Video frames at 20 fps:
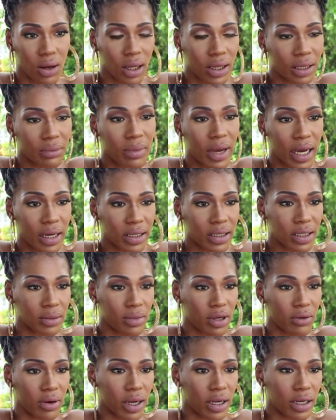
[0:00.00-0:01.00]
and they
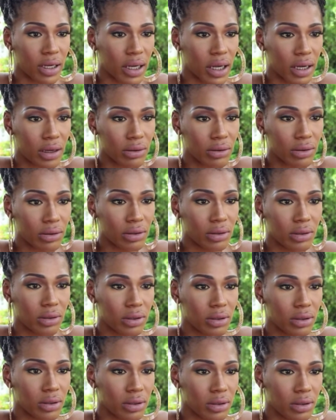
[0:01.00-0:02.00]
detail what it's like to
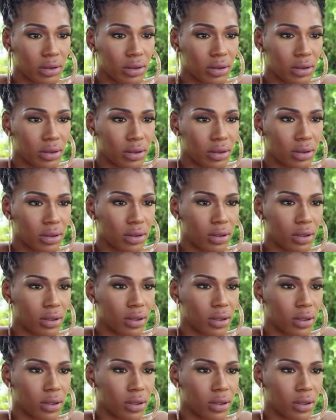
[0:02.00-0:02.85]
live there. Now, I